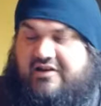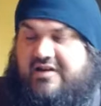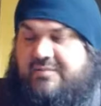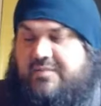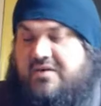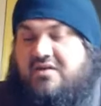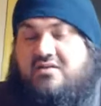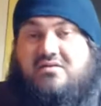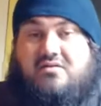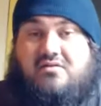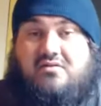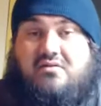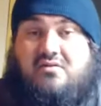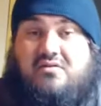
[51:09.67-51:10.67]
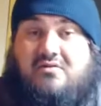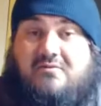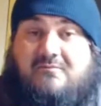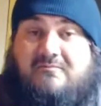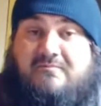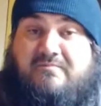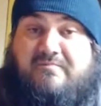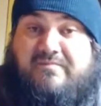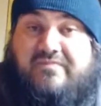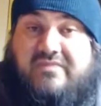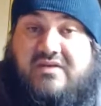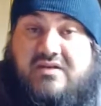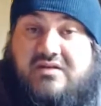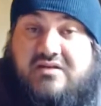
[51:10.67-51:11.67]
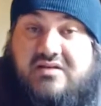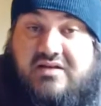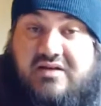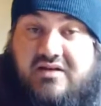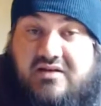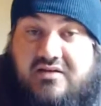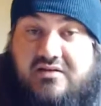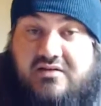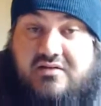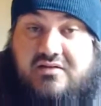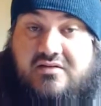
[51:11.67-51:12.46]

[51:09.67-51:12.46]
crappy. Let's see.